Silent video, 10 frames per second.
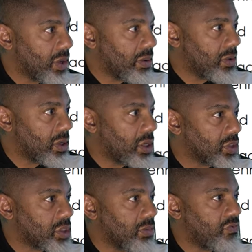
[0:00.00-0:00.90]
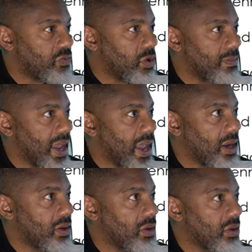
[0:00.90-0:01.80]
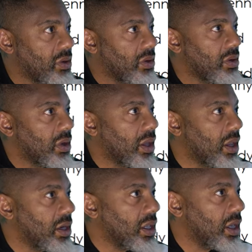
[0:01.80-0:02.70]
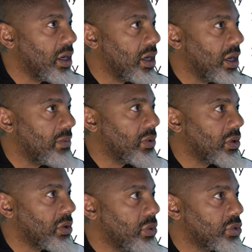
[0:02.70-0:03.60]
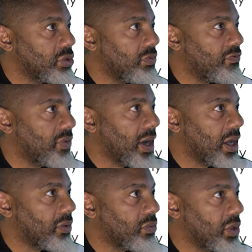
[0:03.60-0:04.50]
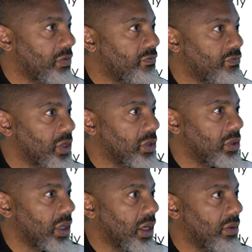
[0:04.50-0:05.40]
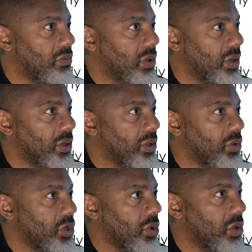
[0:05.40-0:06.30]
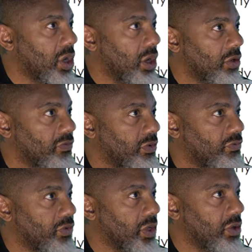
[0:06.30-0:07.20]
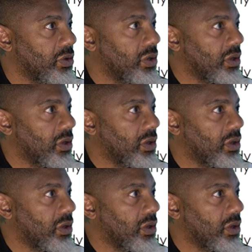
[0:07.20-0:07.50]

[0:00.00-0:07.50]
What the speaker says: I'm gonna custom format. And then I'm gonna go to font. Well, fill, I want no color for fill.